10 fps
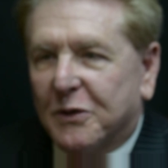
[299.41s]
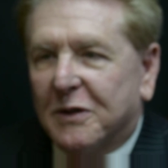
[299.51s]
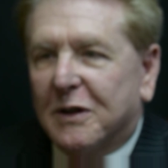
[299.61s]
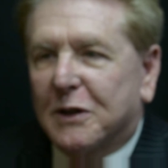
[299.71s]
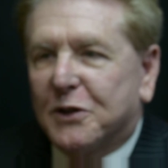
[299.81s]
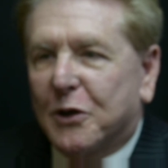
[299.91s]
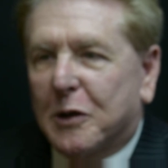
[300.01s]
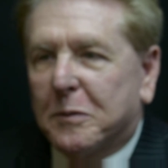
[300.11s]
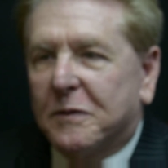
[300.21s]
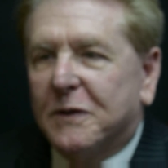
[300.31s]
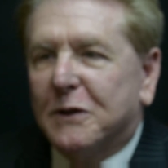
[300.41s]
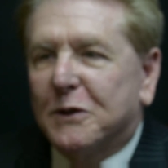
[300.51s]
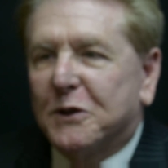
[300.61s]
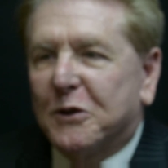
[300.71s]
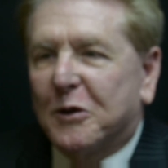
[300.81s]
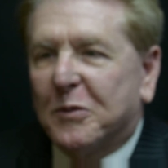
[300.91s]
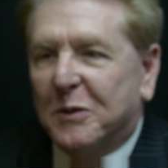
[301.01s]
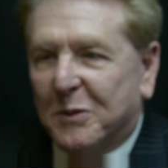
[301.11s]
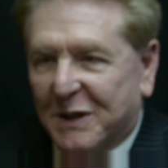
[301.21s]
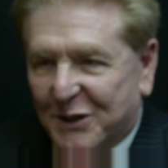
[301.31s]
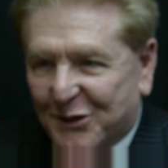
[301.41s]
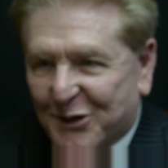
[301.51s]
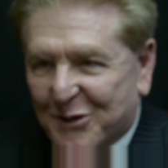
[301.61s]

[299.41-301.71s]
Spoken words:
Look sharp, feel sharp, and be sharp.